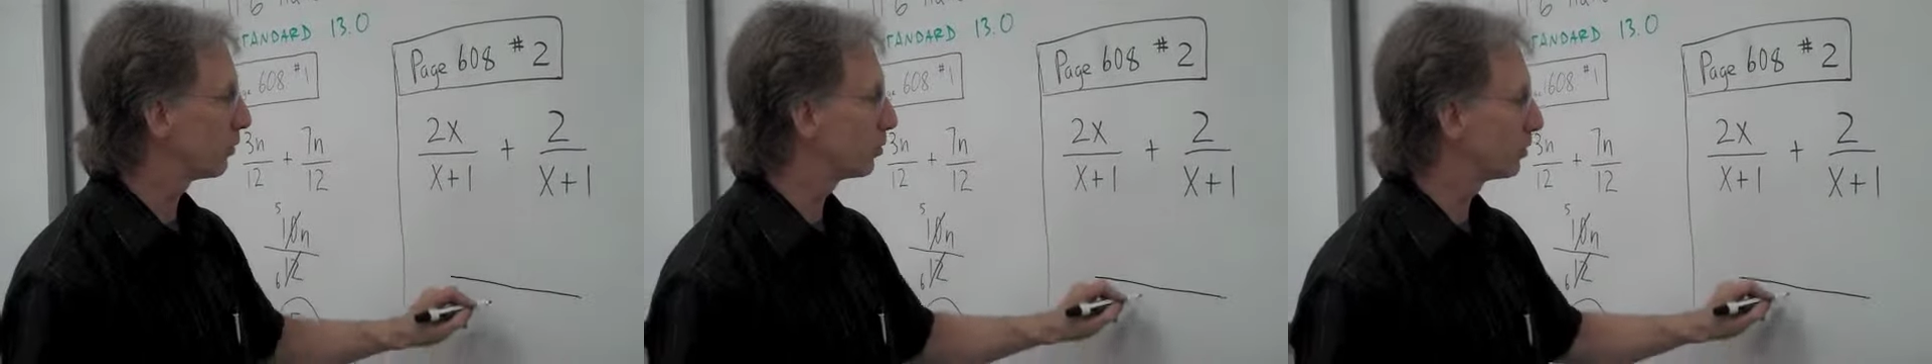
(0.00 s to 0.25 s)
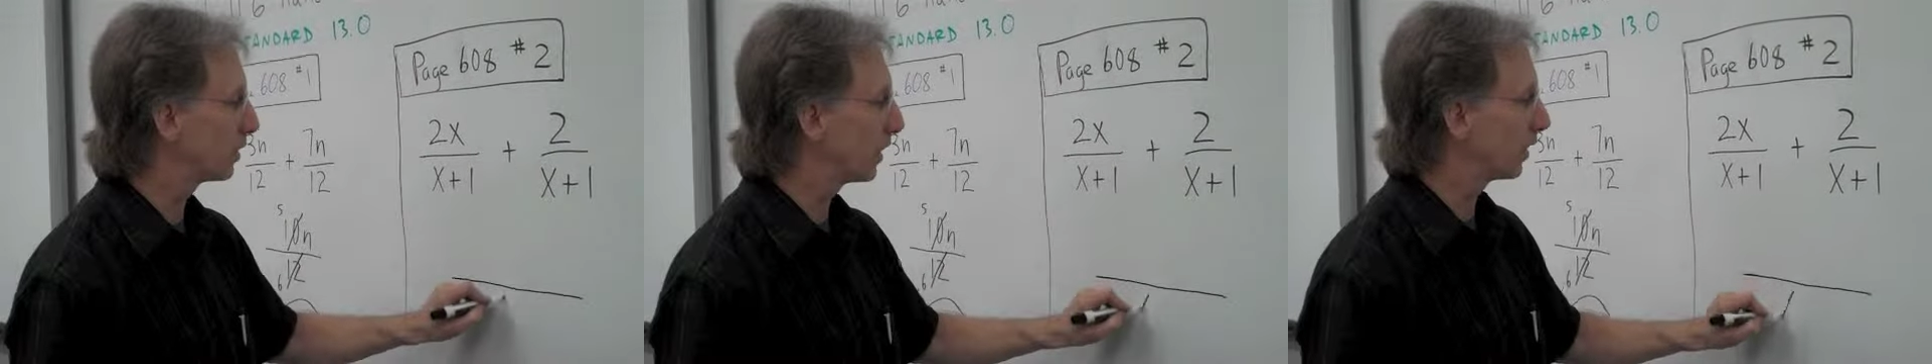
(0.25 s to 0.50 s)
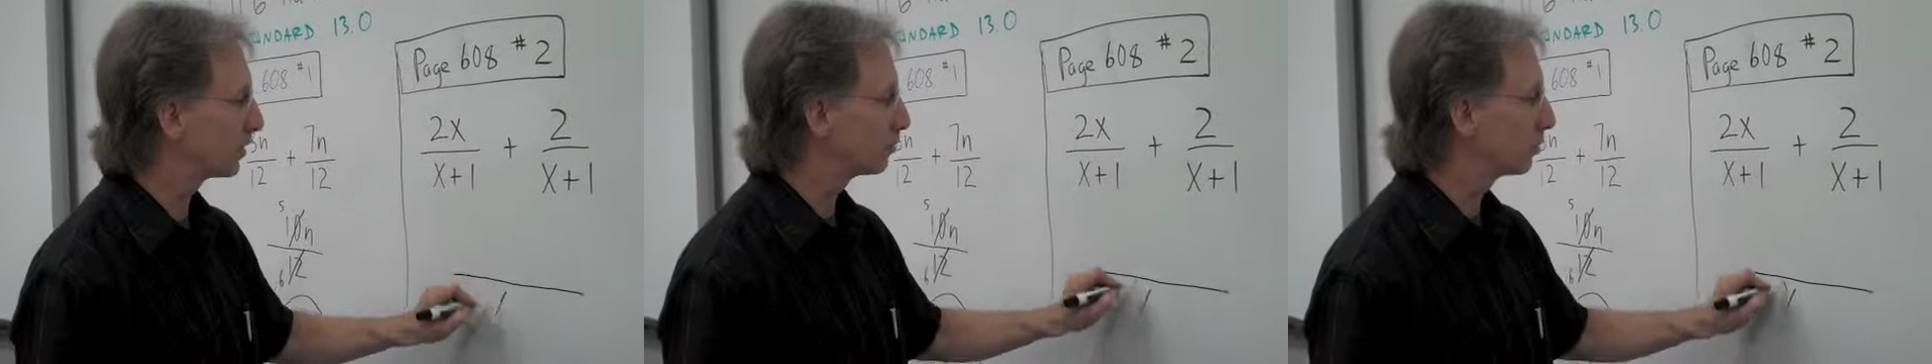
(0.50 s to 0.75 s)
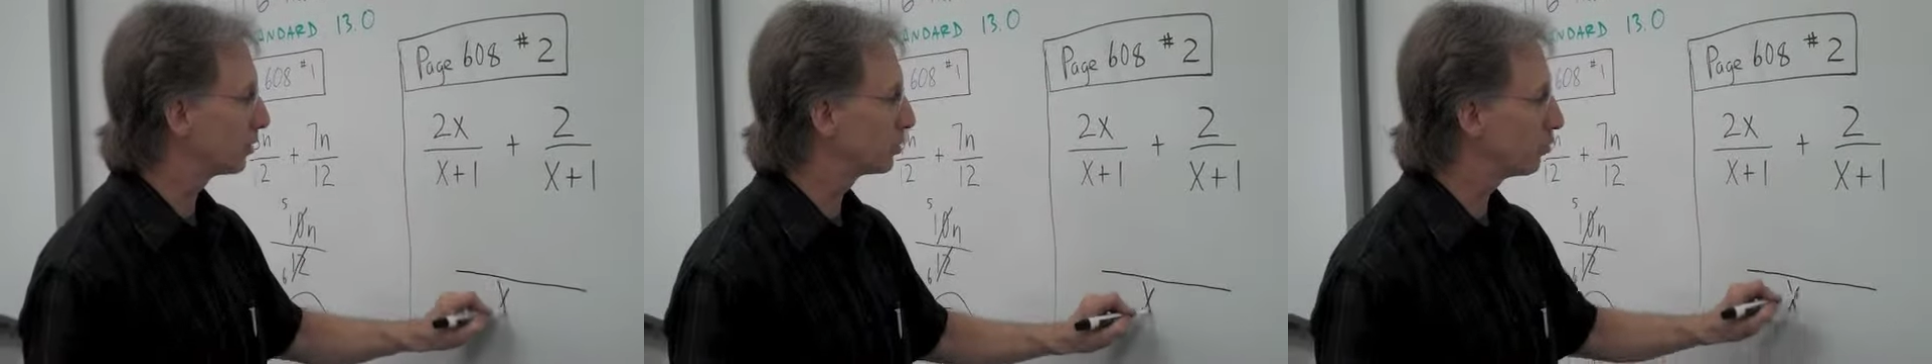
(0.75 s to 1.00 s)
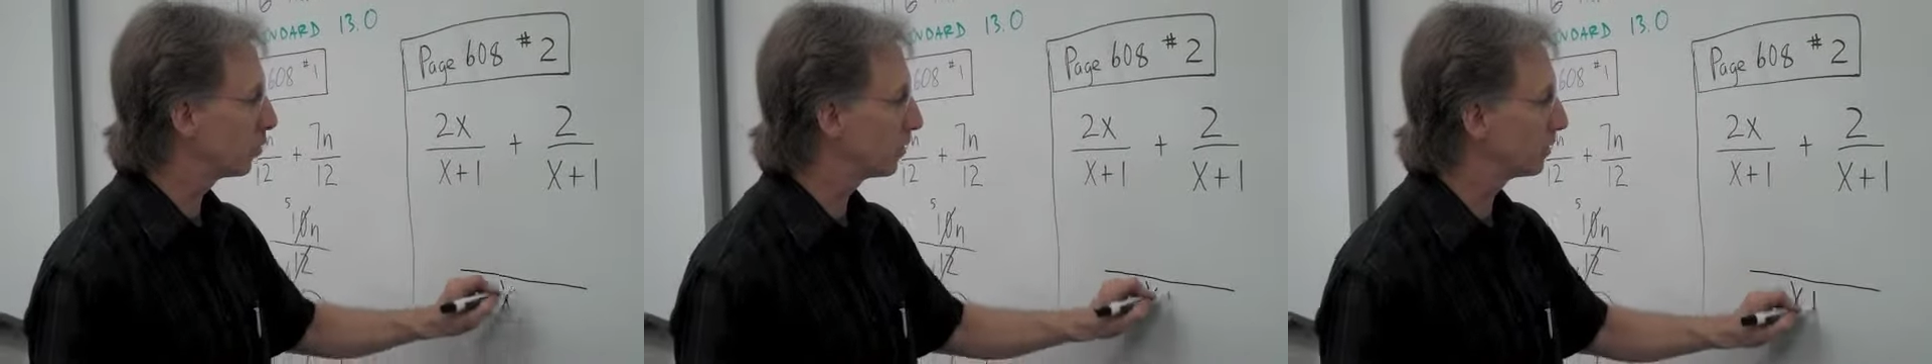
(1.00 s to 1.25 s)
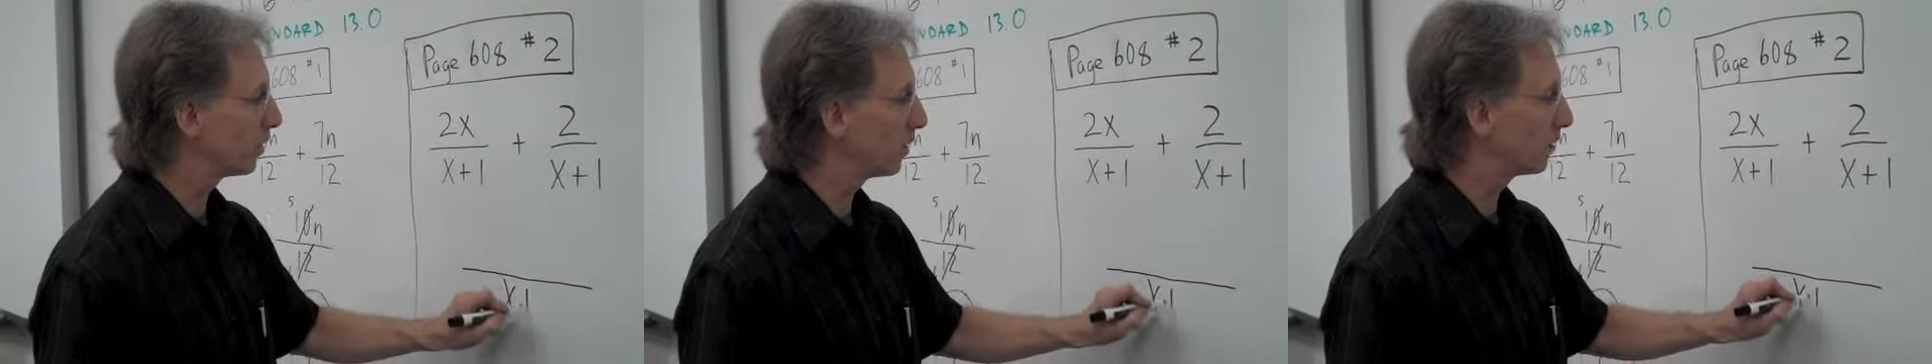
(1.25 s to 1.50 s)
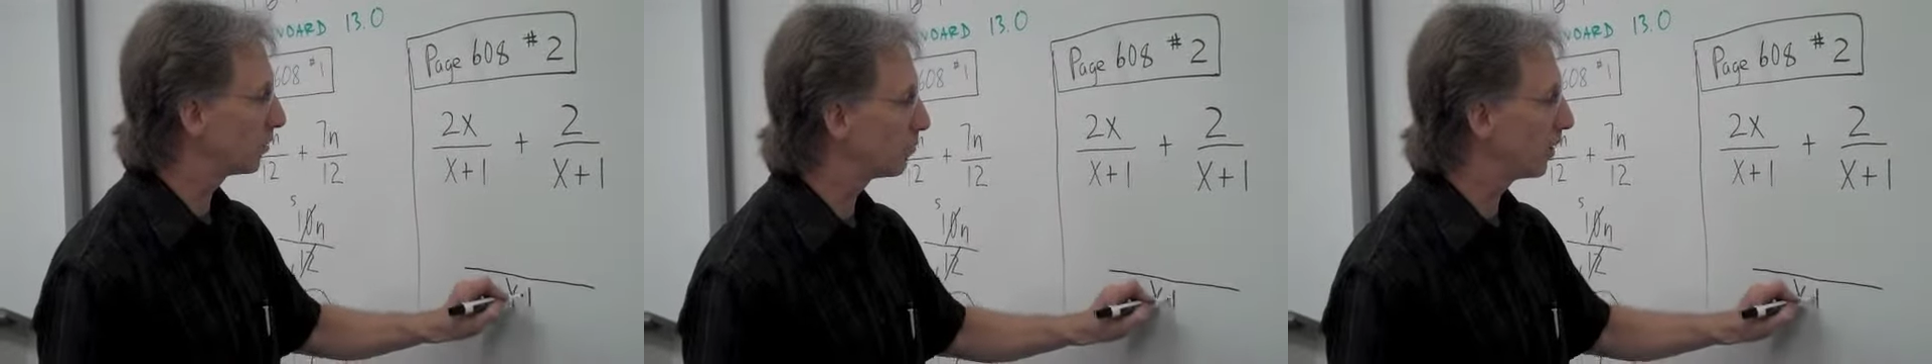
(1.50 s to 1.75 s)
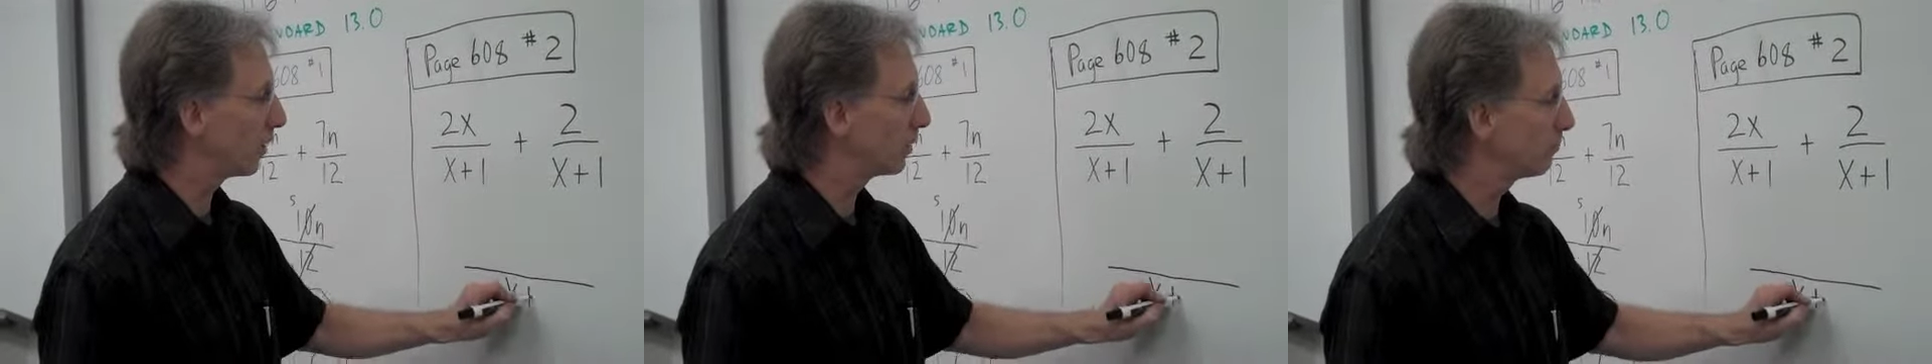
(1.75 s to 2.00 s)
Put the x plus 1 on the
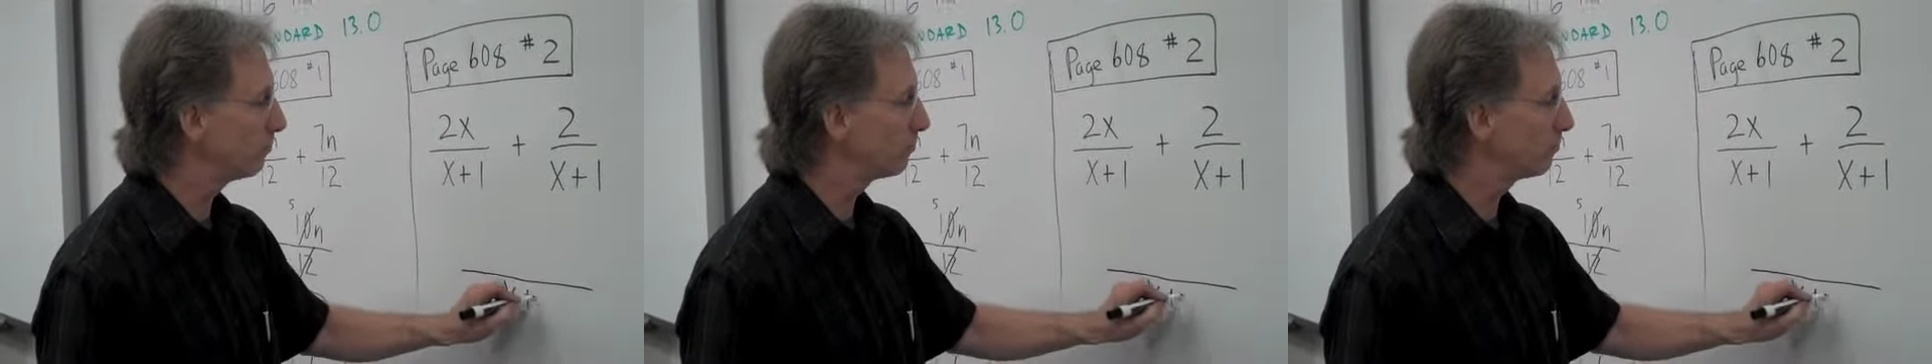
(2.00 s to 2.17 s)
bottom.